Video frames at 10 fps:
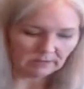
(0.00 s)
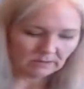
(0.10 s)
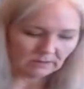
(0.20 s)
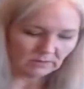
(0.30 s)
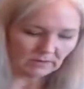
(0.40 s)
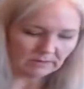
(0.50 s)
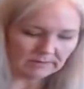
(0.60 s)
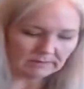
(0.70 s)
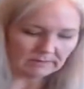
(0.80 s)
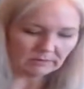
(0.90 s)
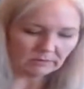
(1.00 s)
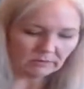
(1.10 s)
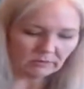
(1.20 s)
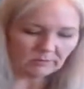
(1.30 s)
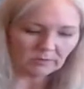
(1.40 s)
So that way it's easier to
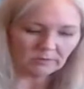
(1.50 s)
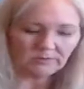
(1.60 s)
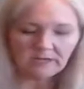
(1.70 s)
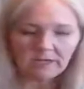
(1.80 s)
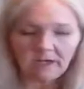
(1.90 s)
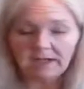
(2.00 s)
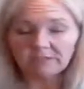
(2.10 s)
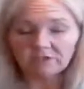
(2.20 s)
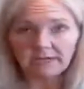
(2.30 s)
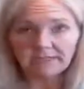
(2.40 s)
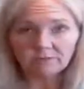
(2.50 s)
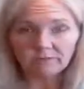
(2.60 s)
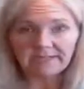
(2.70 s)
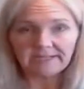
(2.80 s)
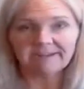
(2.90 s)
remove. I tried to
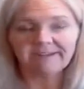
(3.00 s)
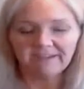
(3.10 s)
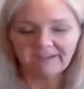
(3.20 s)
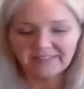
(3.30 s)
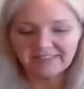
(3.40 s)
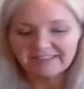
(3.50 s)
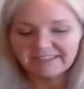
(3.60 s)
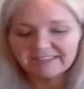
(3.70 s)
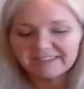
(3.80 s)
wait on the